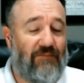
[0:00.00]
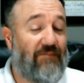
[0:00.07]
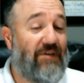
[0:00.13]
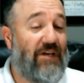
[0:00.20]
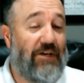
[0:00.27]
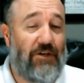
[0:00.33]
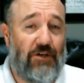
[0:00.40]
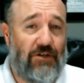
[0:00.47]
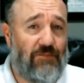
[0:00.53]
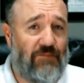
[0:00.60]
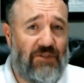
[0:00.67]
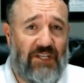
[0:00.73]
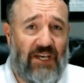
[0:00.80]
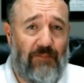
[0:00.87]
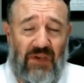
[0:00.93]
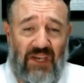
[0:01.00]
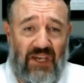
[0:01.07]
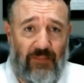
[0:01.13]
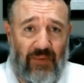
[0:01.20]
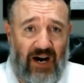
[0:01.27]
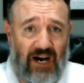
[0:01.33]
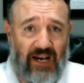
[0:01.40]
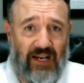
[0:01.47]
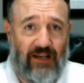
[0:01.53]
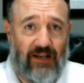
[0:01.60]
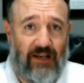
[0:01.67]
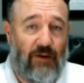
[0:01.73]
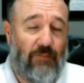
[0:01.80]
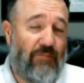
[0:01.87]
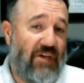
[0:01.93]
it could say PMI.
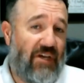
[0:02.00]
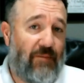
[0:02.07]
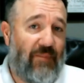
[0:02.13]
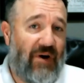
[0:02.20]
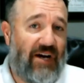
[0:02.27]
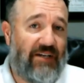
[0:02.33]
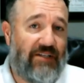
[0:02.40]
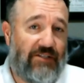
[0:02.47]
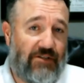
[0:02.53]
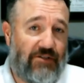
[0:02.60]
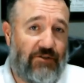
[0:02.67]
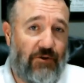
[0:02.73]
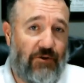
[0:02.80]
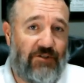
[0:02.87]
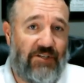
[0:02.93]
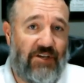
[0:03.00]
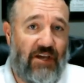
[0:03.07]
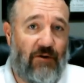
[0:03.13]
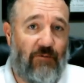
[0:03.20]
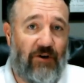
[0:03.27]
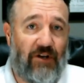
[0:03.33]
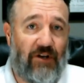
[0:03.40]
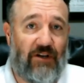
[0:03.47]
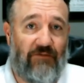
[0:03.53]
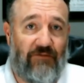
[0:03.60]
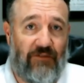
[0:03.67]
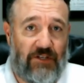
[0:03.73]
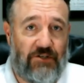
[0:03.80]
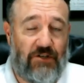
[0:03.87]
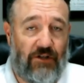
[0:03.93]
PMI is associated with a
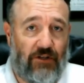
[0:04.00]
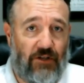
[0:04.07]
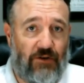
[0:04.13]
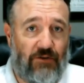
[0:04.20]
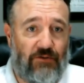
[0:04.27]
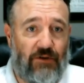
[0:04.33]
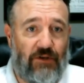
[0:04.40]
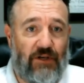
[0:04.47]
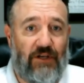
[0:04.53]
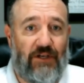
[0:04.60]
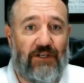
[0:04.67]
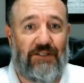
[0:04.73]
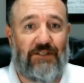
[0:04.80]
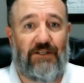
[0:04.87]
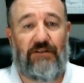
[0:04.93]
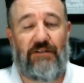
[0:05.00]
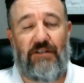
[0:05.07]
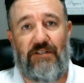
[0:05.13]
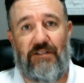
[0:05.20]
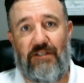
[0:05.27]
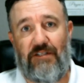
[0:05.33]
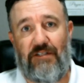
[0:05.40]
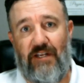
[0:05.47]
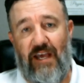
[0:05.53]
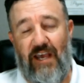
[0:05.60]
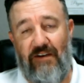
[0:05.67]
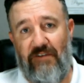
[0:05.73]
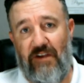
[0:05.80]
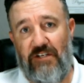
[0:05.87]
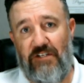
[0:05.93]
conventional loan. Since this is an
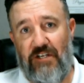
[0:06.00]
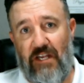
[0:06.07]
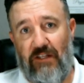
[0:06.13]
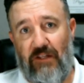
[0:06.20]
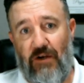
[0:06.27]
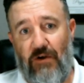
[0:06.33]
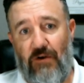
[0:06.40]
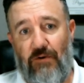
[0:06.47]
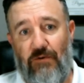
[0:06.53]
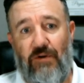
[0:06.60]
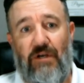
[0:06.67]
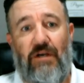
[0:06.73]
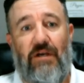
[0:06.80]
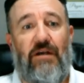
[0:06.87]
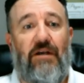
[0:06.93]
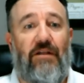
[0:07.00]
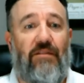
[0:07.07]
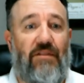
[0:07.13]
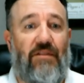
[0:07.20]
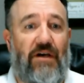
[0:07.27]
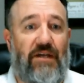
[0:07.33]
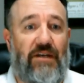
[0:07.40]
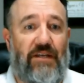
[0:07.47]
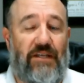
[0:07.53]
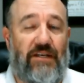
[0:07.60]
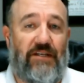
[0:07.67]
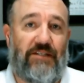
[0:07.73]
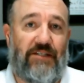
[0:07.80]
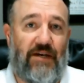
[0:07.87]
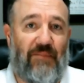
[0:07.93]
FHA loan, then it
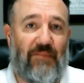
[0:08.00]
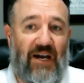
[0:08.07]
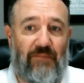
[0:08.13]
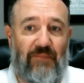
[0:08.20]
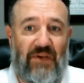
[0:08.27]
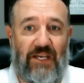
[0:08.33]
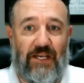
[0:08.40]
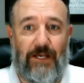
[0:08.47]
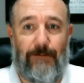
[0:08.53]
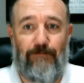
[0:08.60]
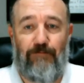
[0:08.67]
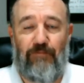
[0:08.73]
is MIP.